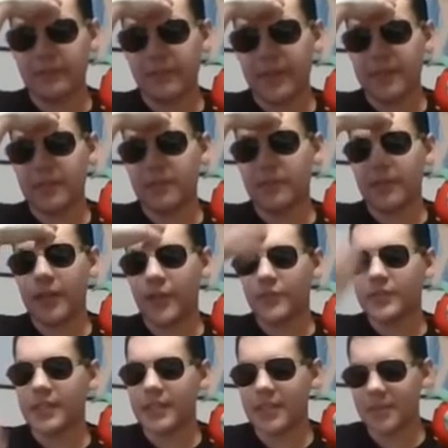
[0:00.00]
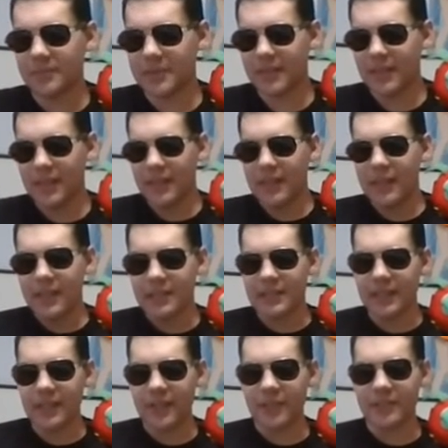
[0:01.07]
mandatory health checkups because I
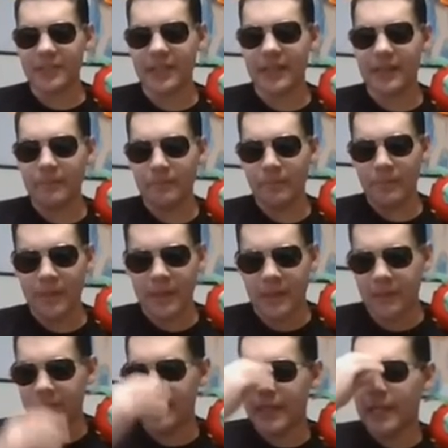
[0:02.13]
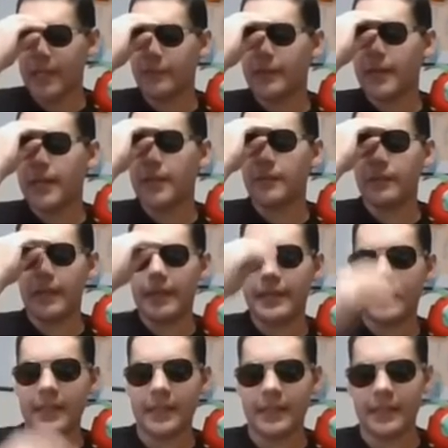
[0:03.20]
know there's like the meme of like
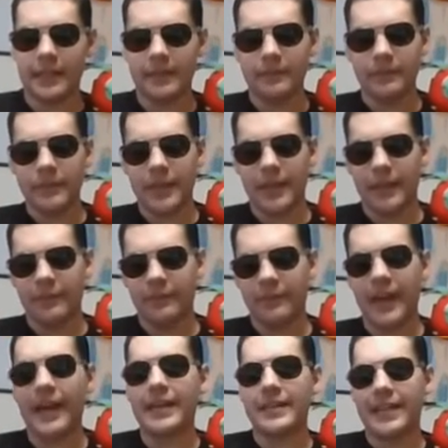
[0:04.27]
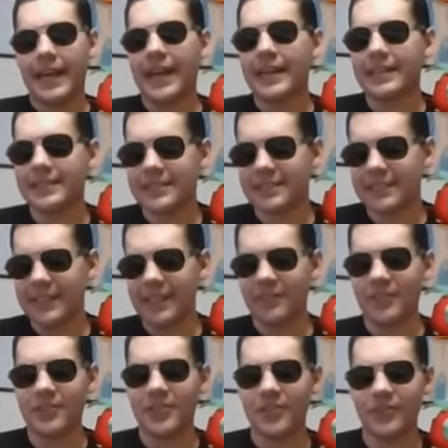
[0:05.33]
the the fat tax. If you're
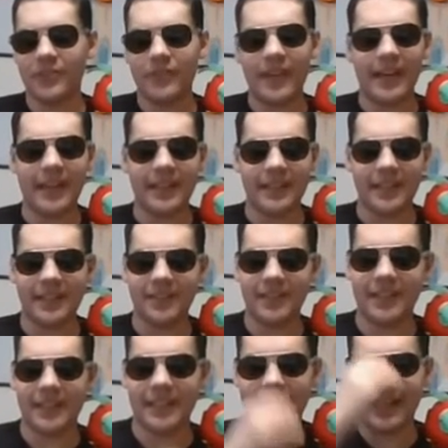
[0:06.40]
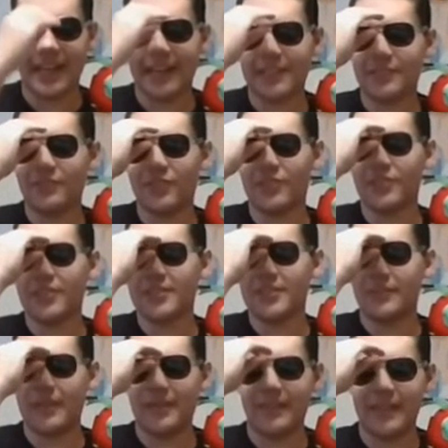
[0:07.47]
too fat, then you can get taxed for it. So
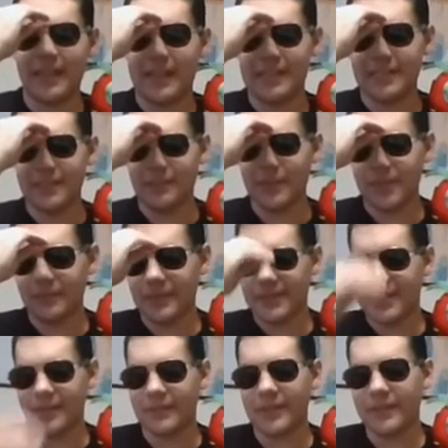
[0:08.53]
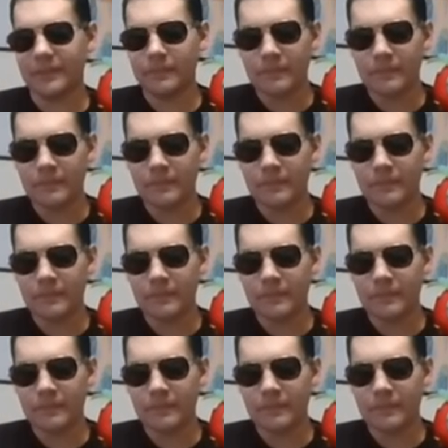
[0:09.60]
maybe that's the purpose of it.